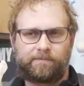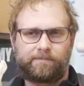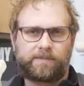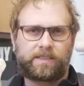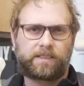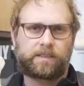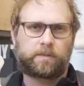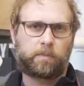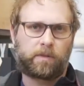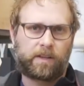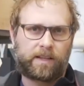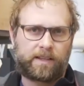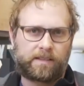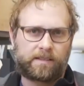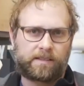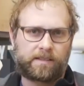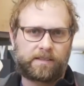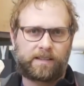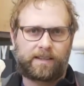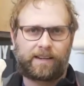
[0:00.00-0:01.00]

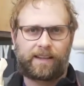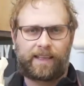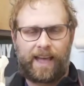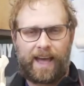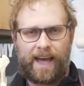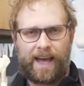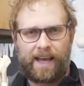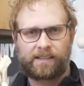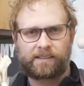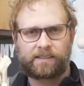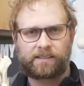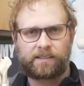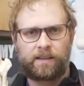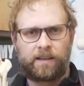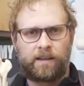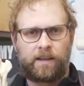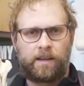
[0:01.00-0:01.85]
splints and casts,